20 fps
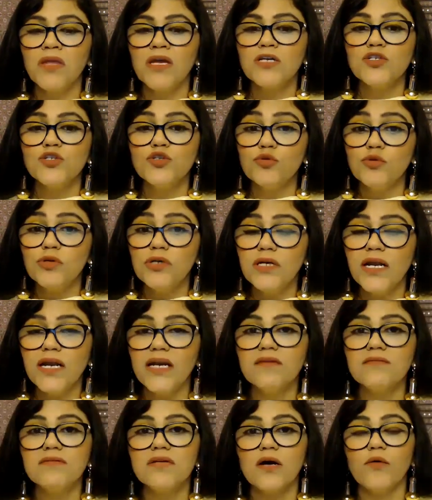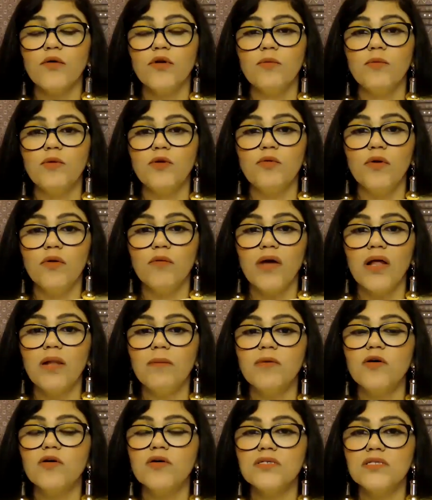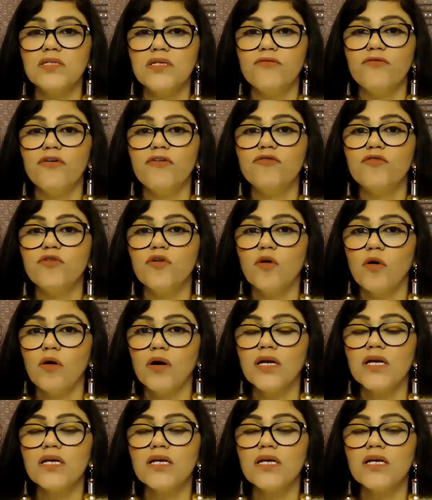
Student natives are going to be doing well, because the fifth lord